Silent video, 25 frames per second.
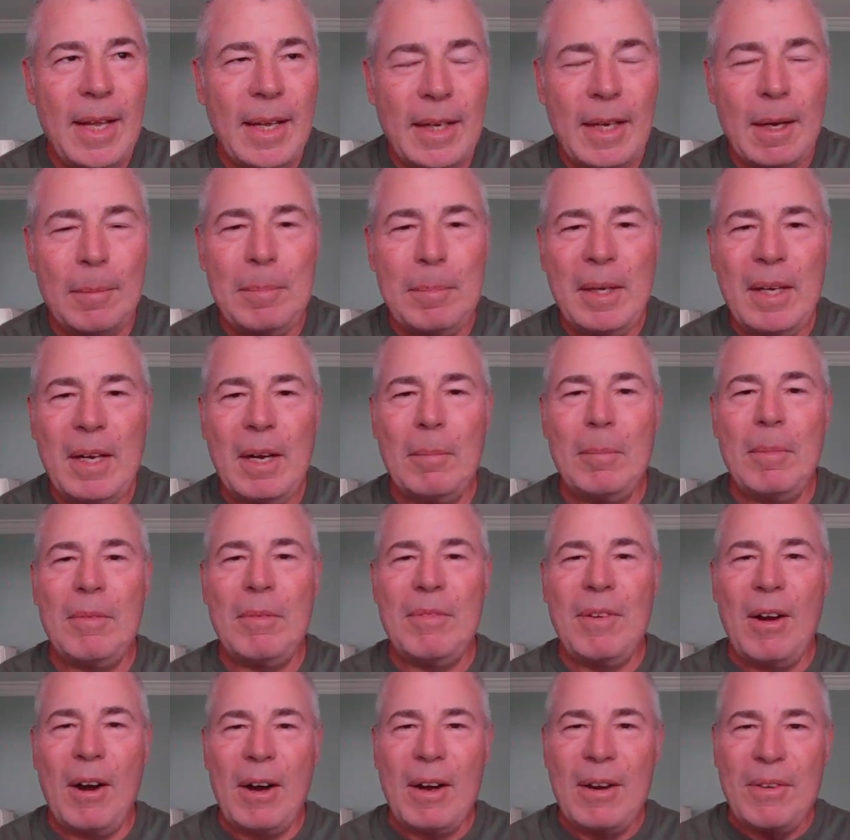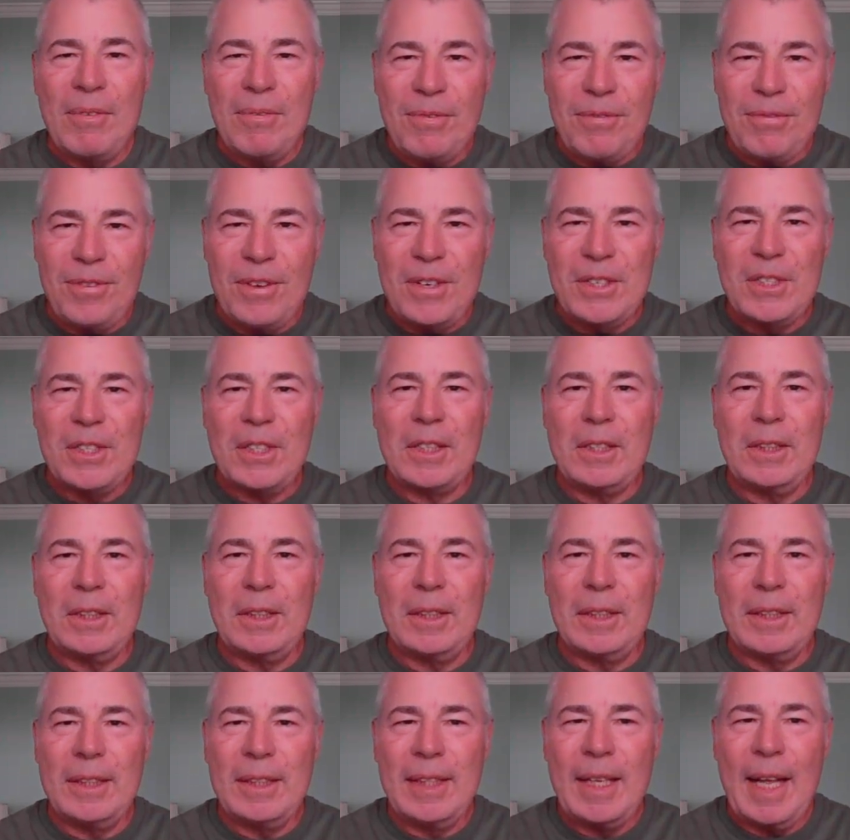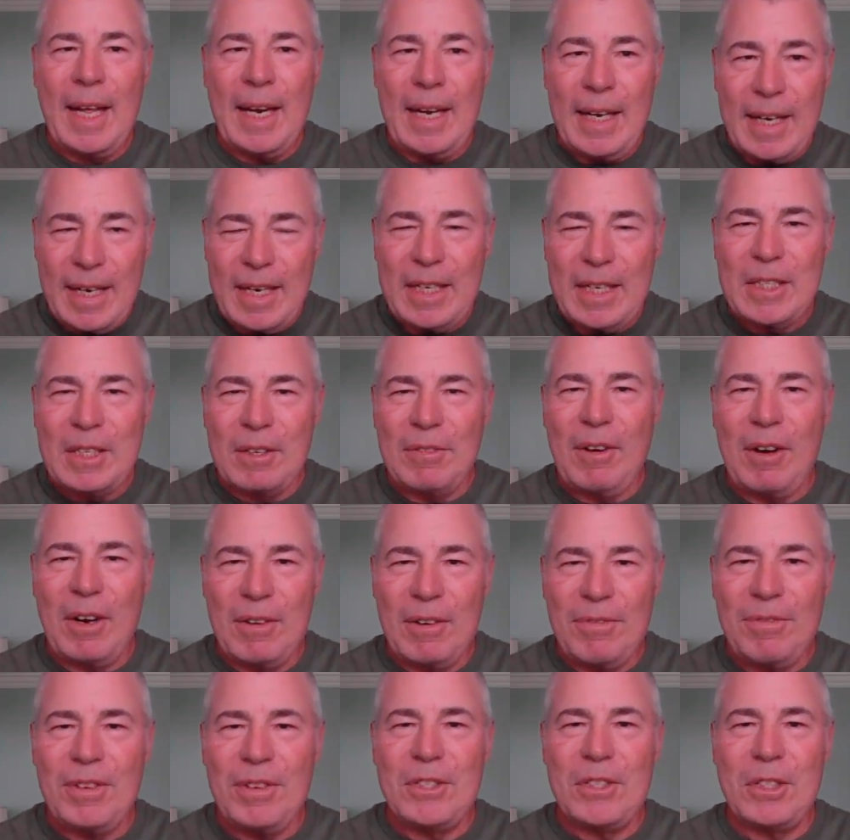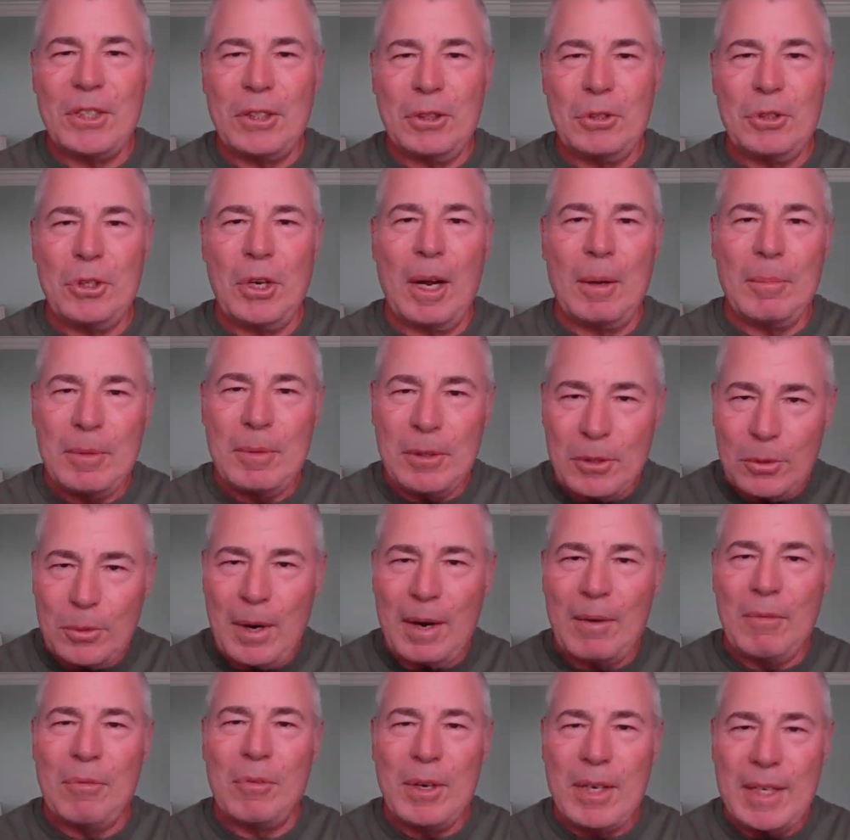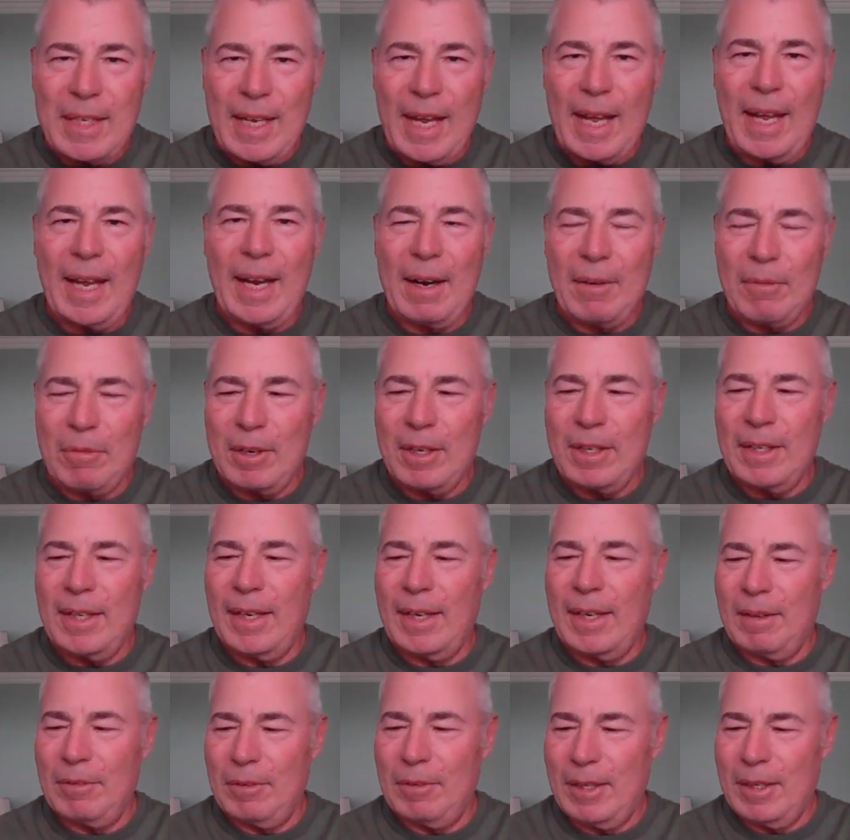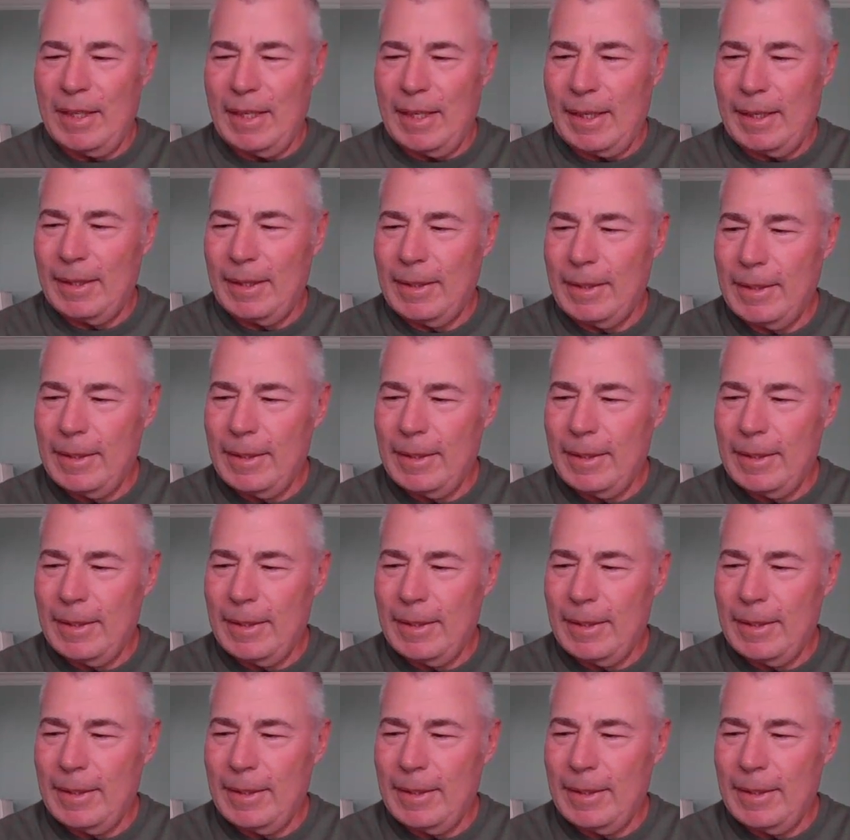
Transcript: it can become a very physical, and it is a very physical job to do every day, every day, every day.